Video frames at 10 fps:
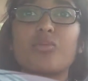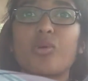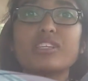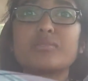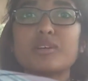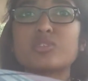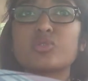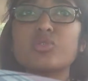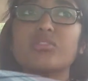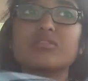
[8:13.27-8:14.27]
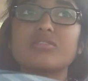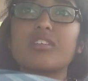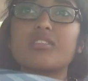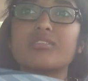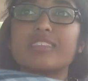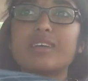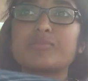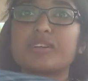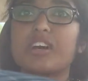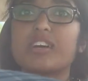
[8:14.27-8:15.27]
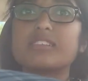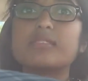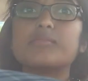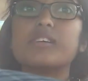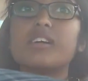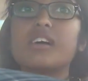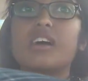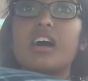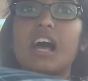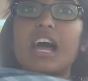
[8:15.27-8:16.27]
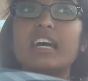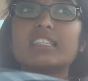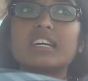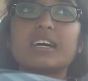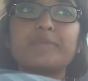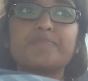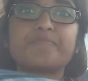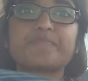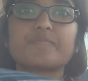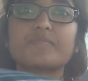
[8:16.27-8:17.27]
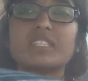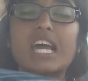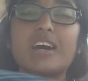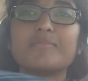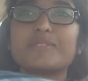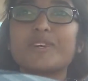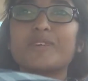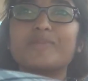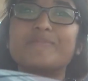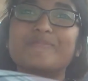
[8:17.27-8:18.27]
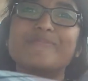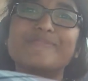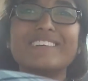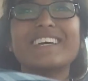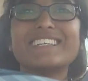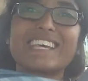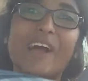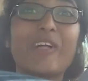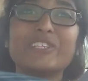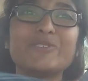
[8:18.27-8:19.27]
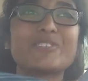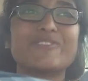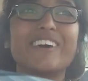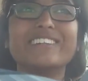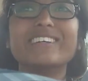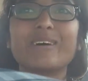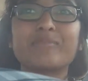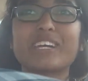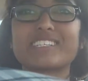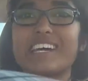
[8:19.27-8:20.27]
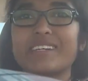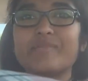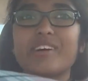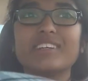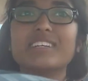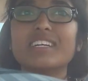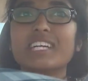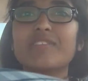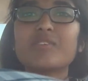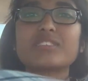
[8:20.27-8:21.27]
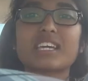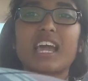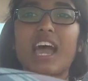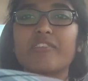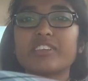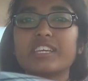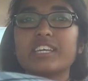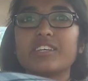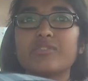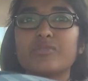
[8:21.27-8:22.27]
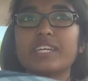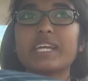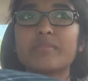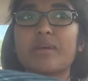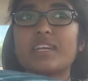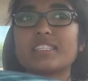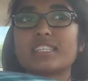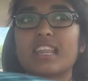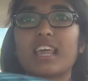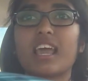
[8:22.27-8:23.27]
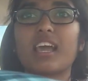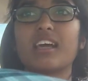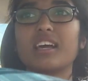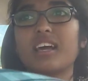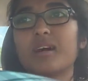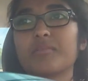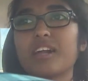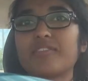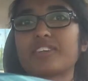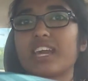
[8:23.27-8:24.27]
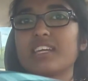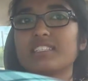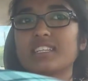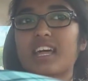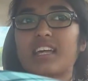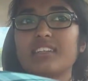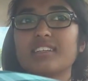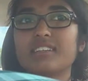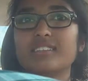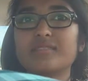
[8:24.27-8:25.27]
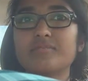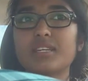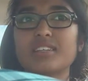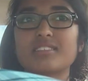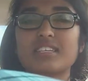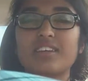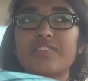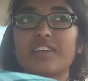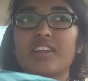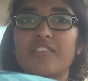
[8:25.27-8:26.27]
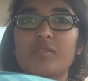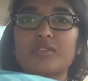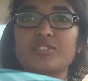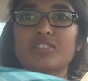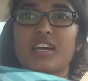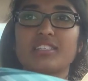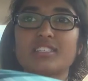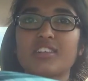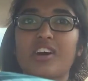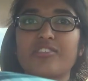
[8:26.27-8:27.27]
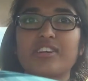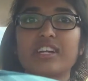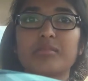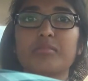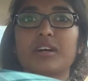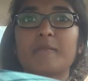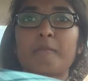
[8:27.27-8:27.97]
went to my school, so that's pretty awesome. And yeah, so psychology was fun. I'm pretty excited about it. Even though it's like a heavily reading-based thing, I'm gonna have to get into that, because even environmental science is a lot of reading, but